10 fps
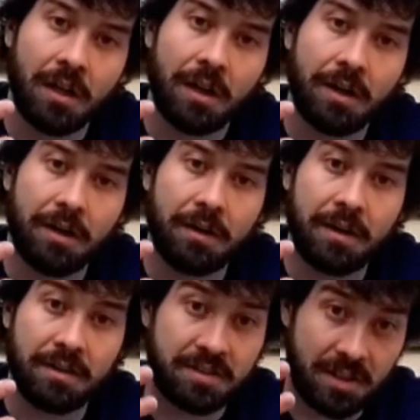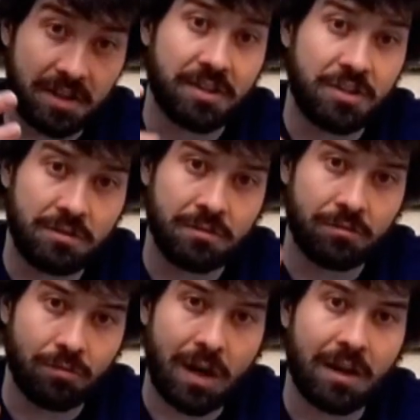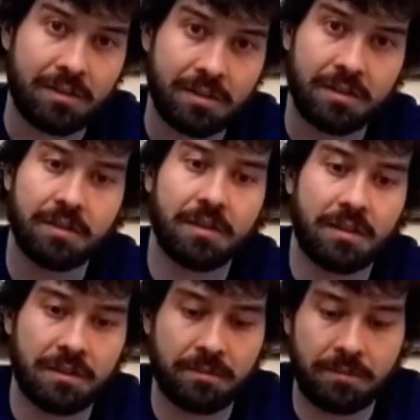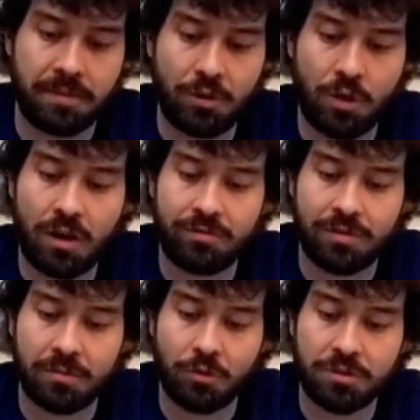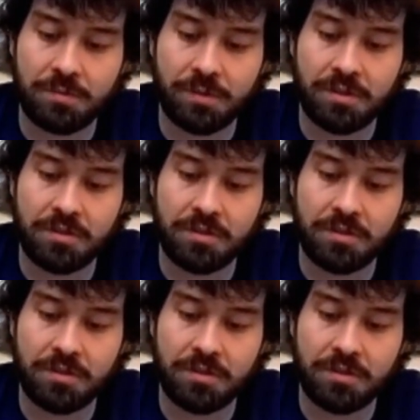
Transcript: and Sega Rally. They were offering multiplayer